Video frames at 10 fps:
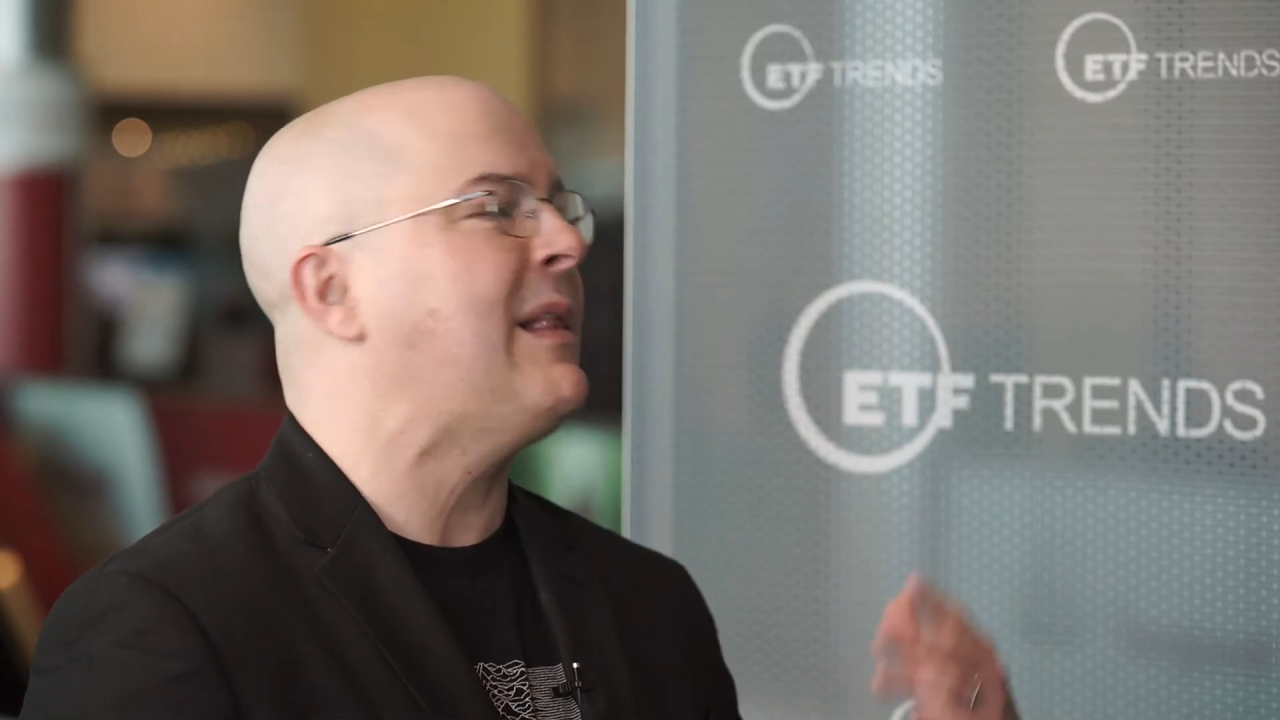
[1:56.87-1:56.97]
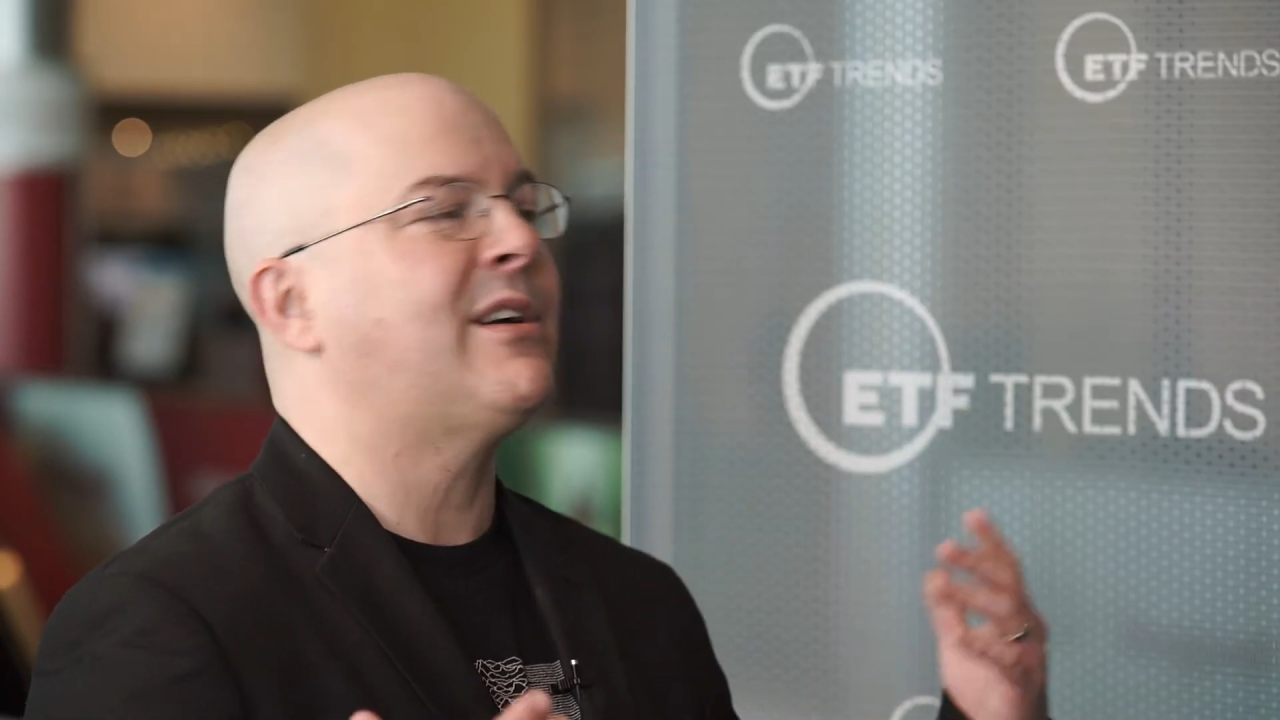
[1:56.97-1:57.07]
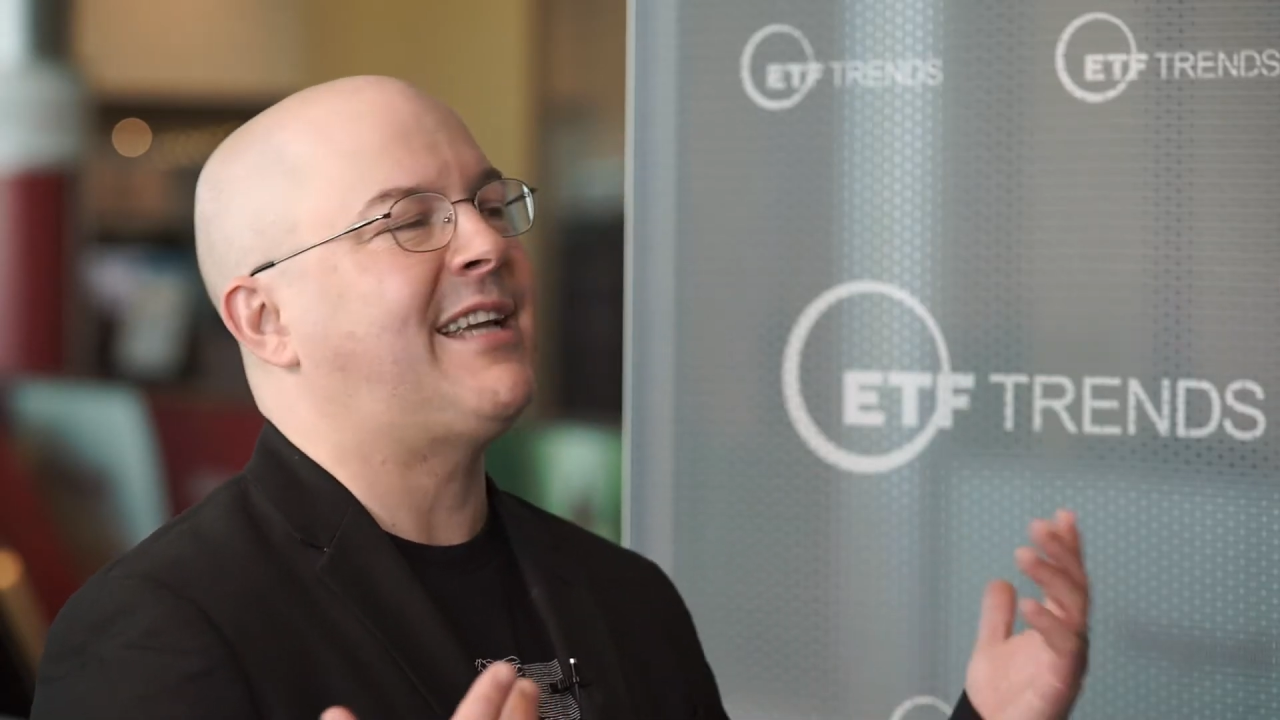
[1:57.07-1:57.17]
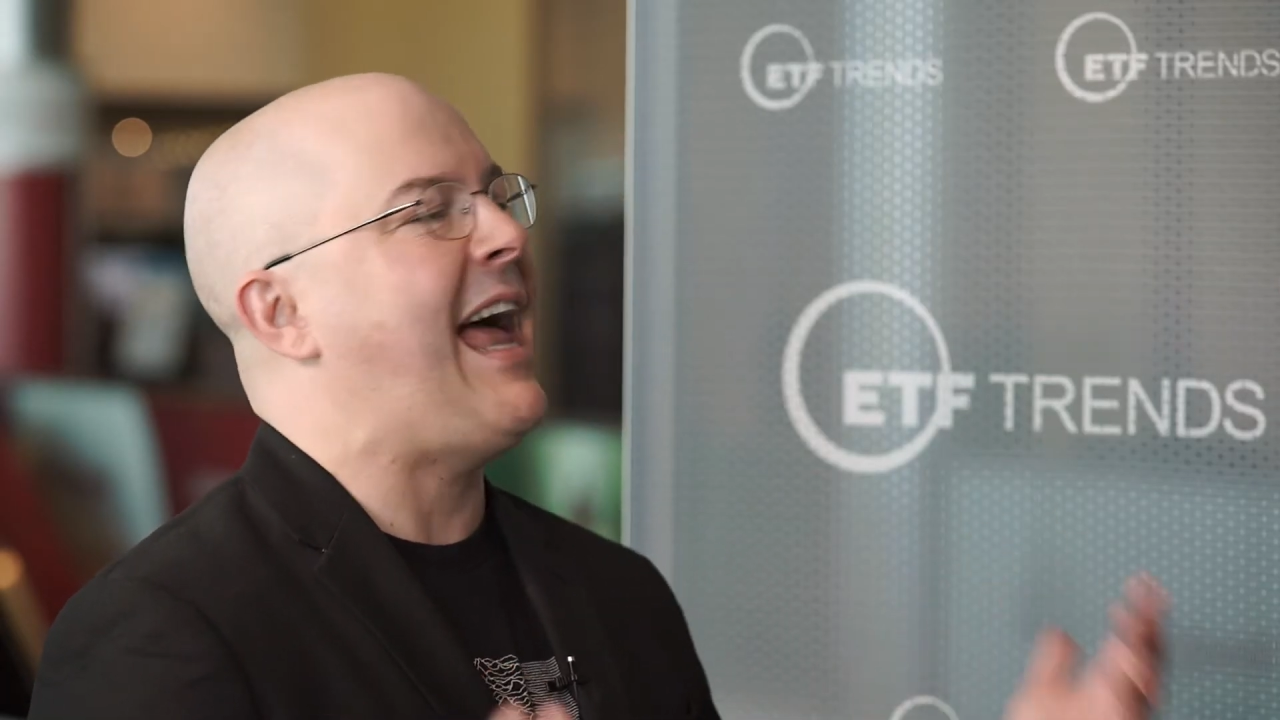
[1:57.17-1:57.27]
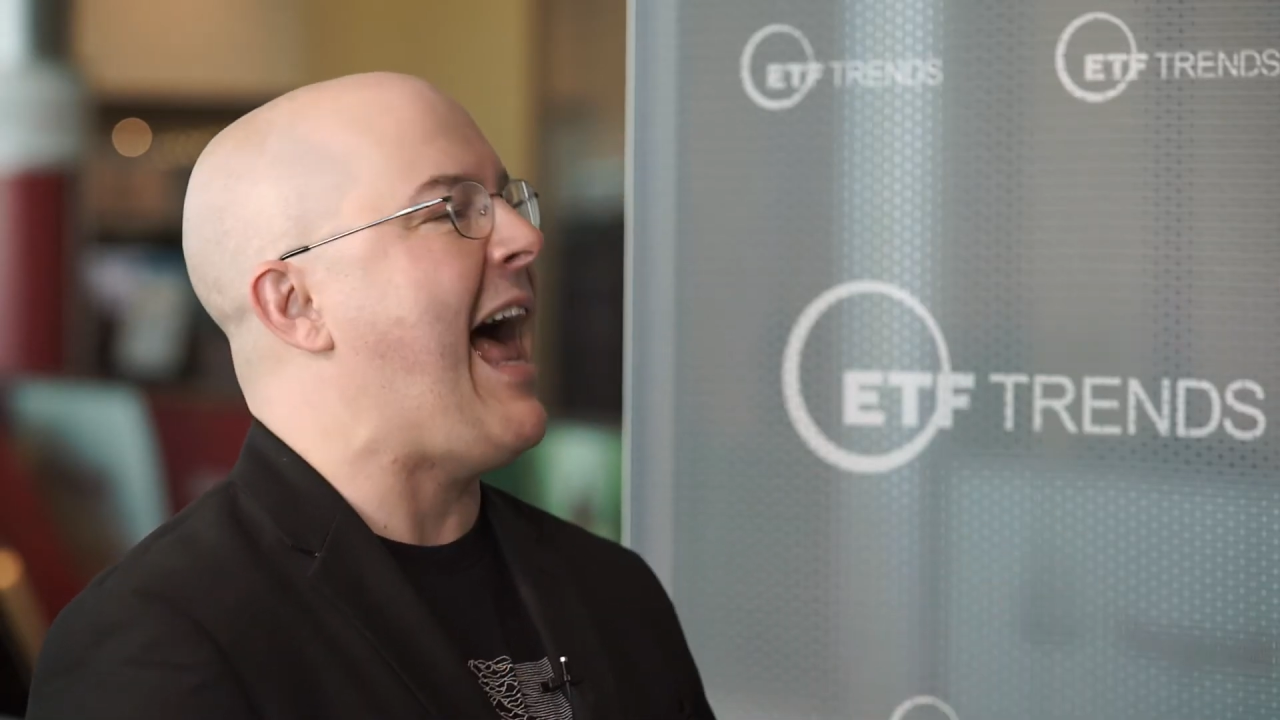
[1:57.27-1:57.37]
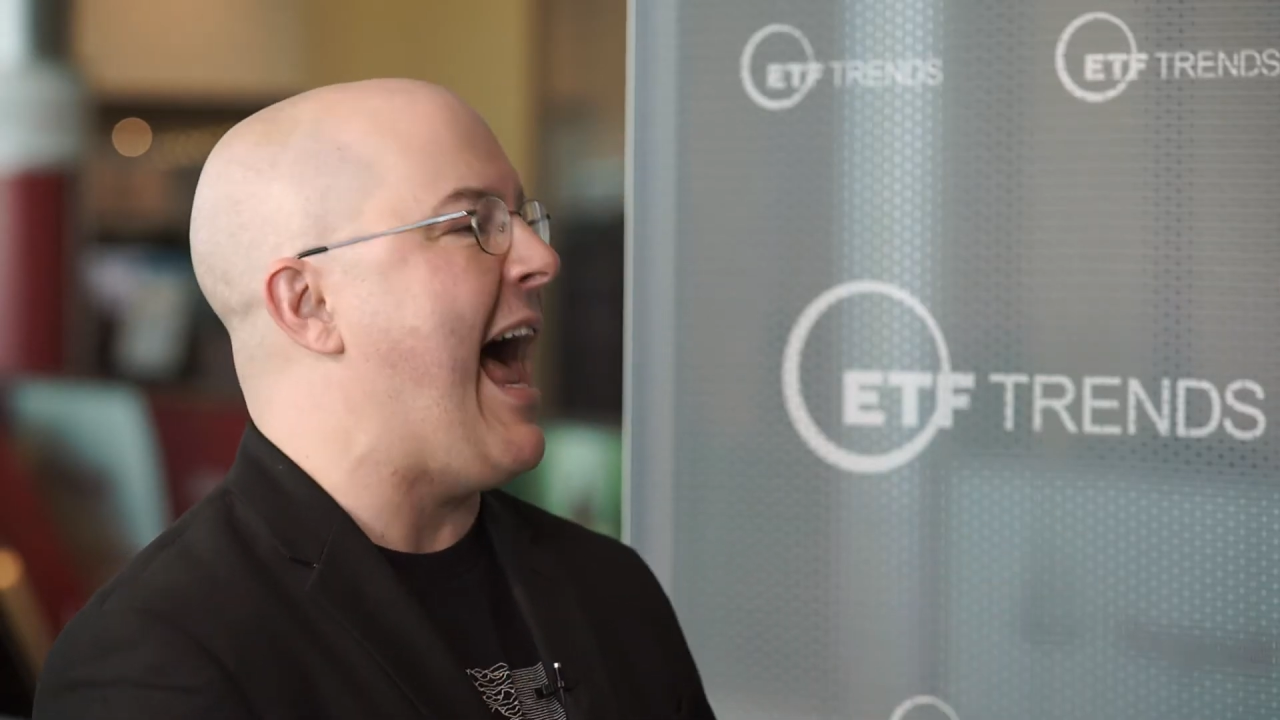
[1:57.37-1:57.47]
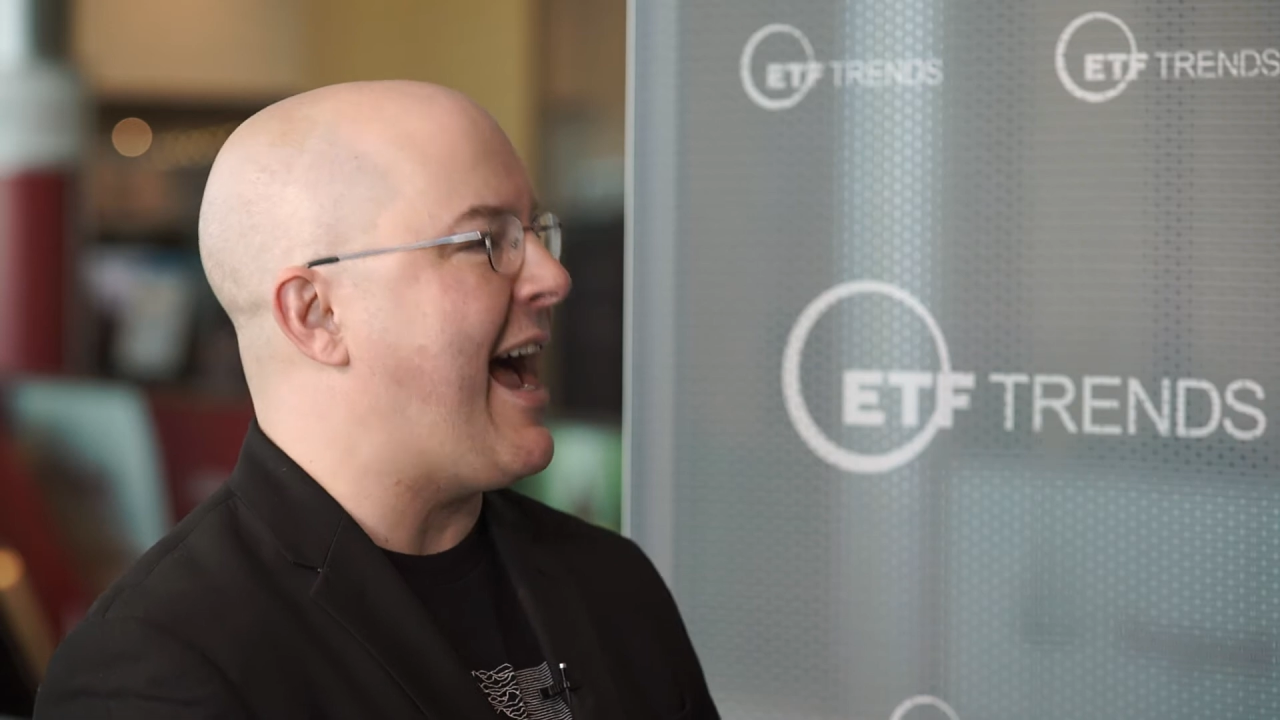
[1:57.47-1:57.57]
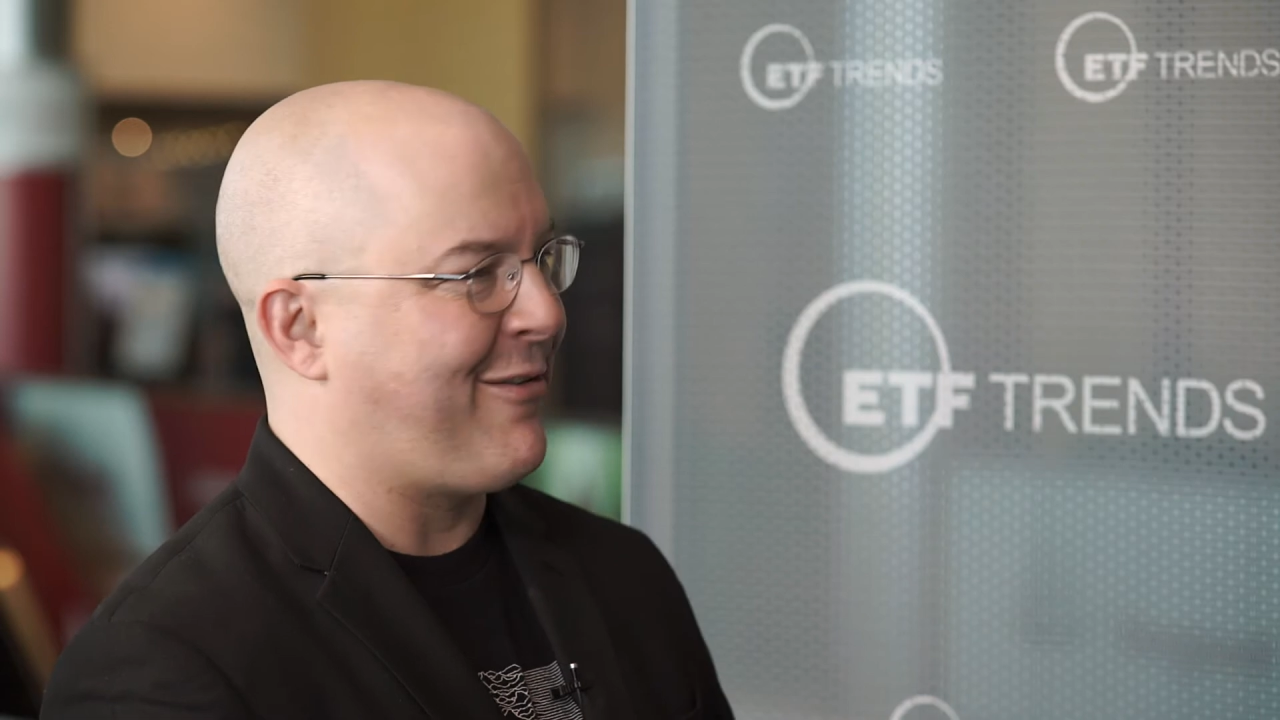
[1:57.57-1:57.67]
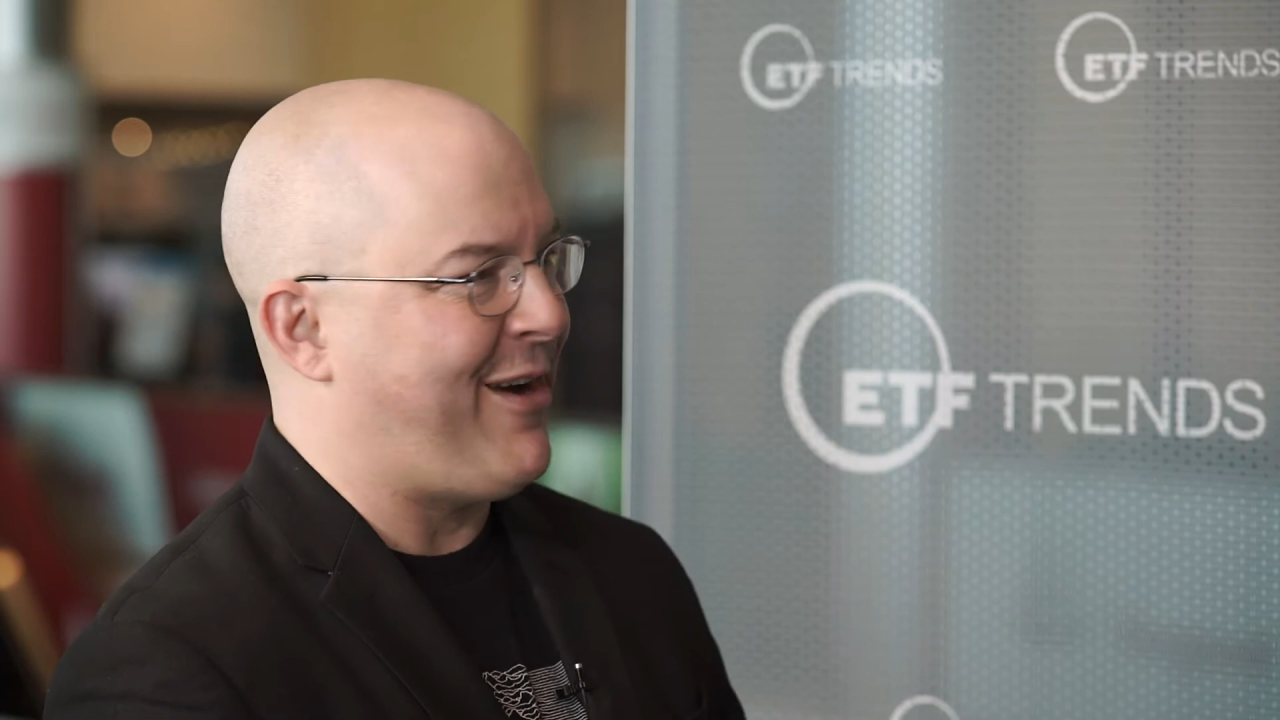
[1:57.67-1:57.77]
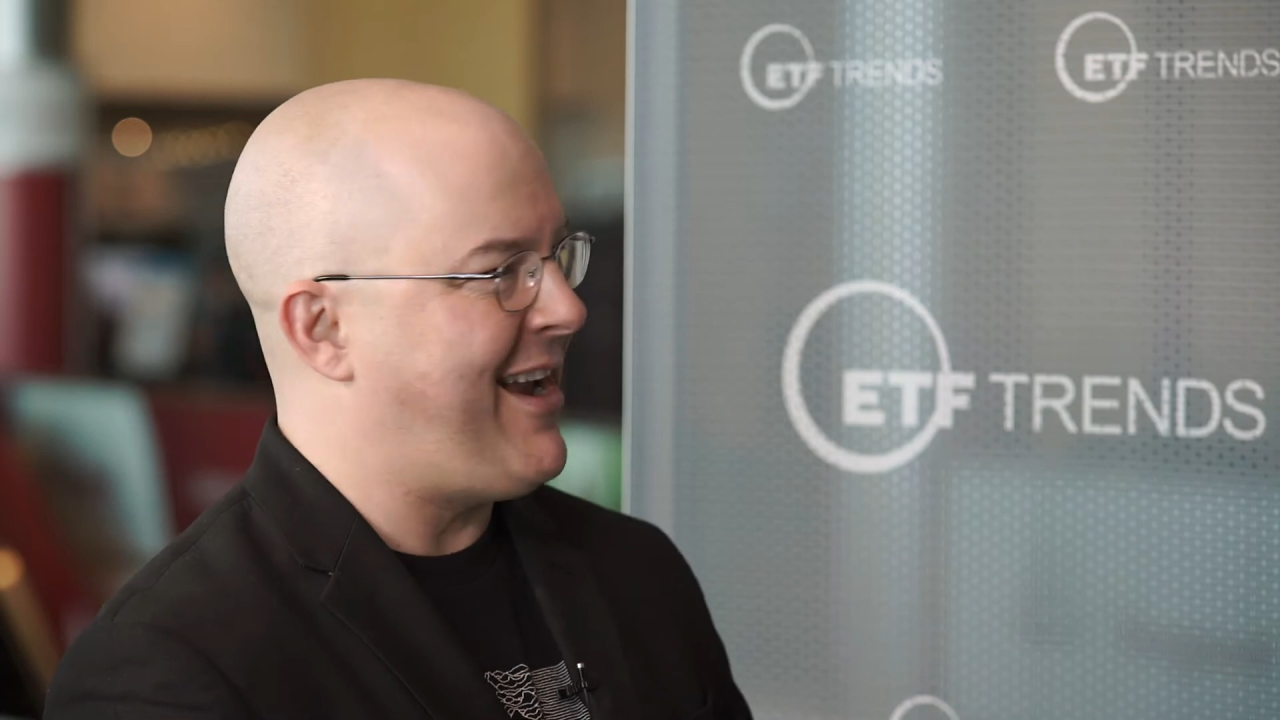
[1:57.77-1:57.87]
looks at
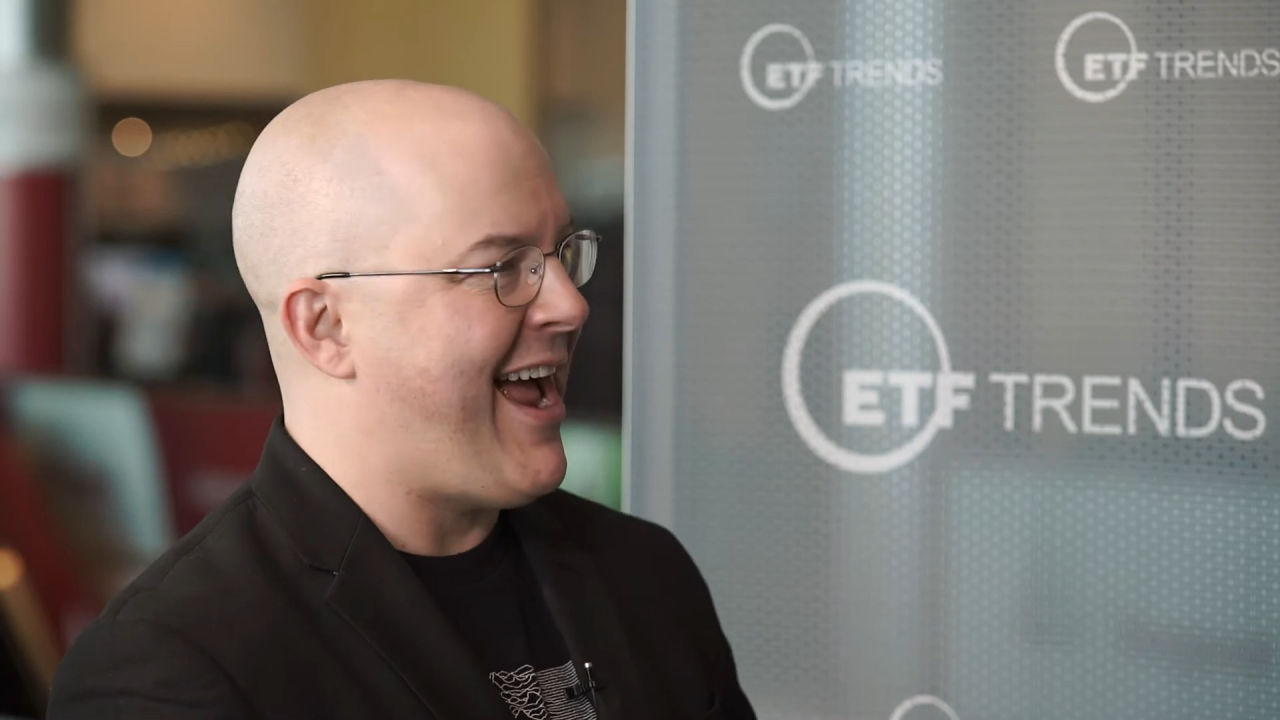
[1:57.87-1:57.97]
Hack, right?